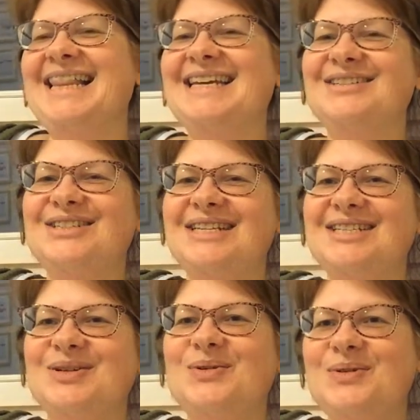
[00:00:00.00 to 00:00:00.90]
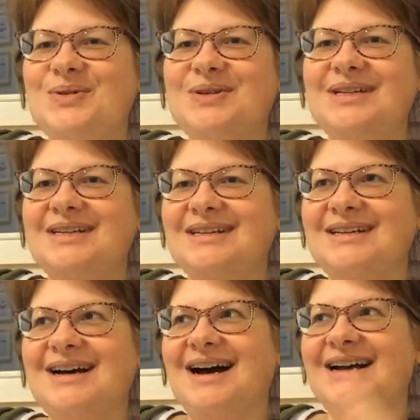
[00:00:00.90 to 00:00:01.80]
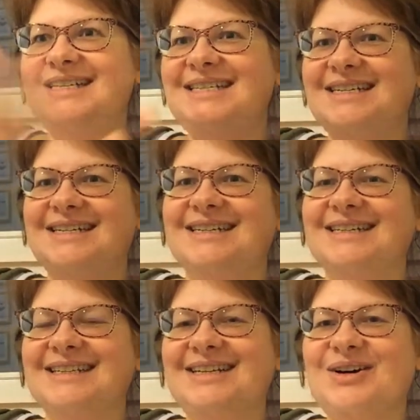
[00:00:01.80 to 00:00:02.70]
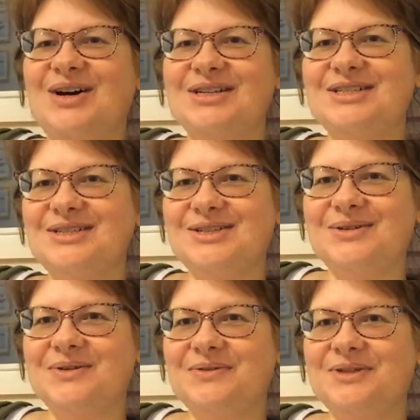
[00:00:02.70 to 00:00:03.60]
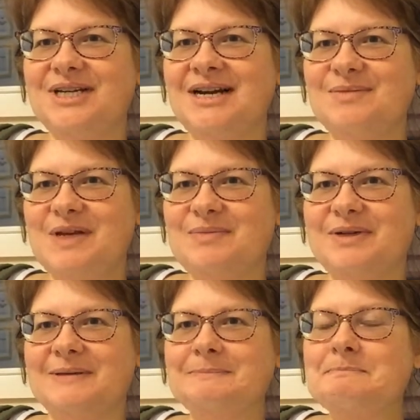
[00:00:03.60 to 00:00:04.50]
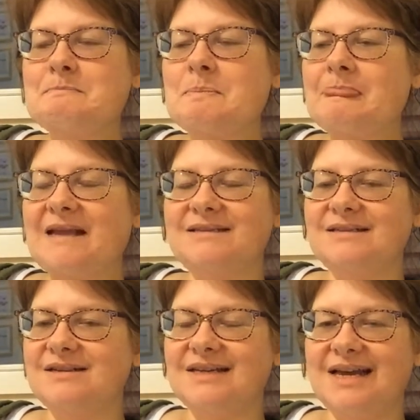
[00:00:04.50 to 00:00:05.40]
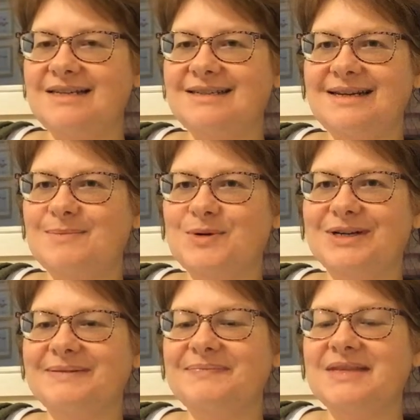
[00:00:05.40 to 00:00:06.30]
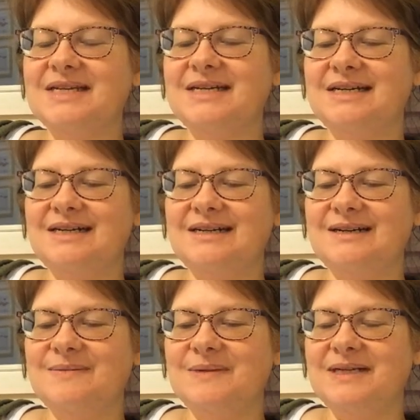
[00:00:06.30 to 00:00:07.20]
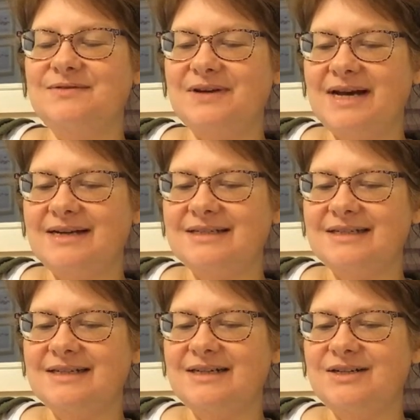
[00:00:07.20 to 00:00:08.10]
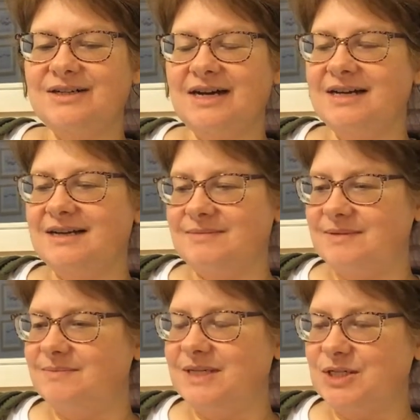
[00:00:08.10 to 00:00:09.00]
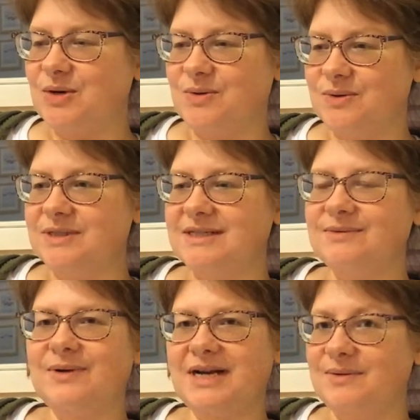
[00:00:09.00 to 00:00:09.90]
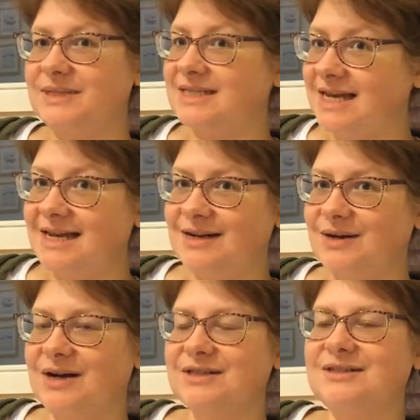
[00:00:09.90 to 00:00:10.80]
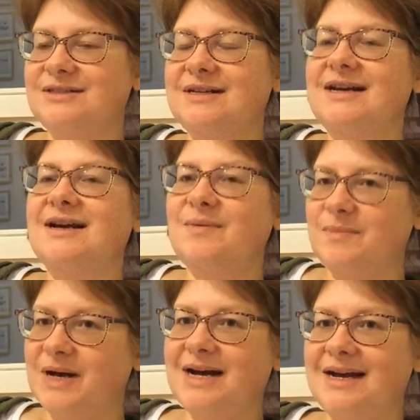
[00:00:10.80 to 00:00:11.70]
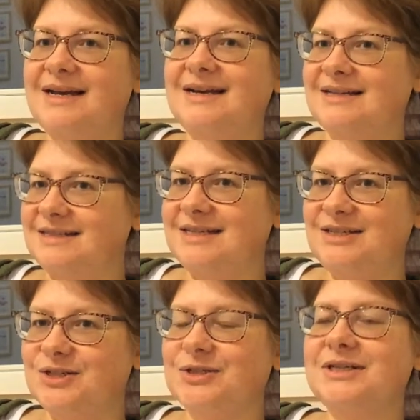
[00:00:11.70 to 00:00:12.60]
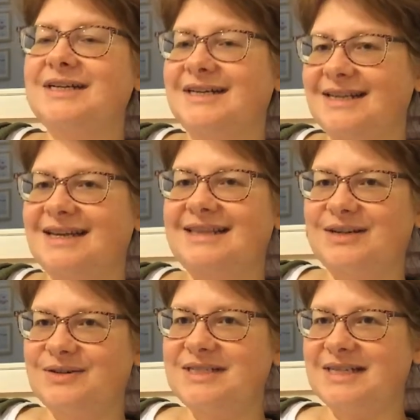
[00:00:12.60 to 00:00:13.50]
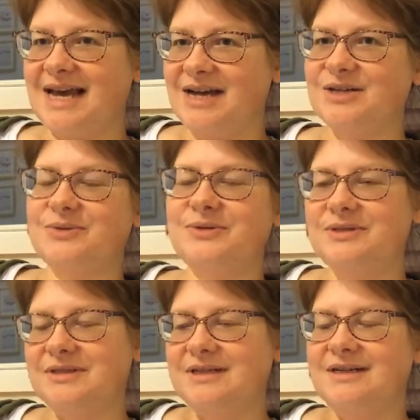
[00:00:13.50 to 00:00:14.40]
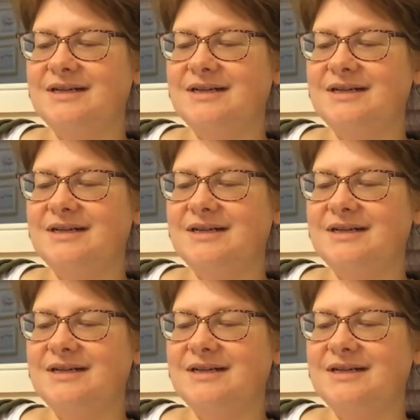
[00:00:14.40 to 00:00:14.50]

There's this whole idea that hostels are for young people. That's not the case anymore. In fact, I've been told when I was staying in a hostel by a senior that there is actual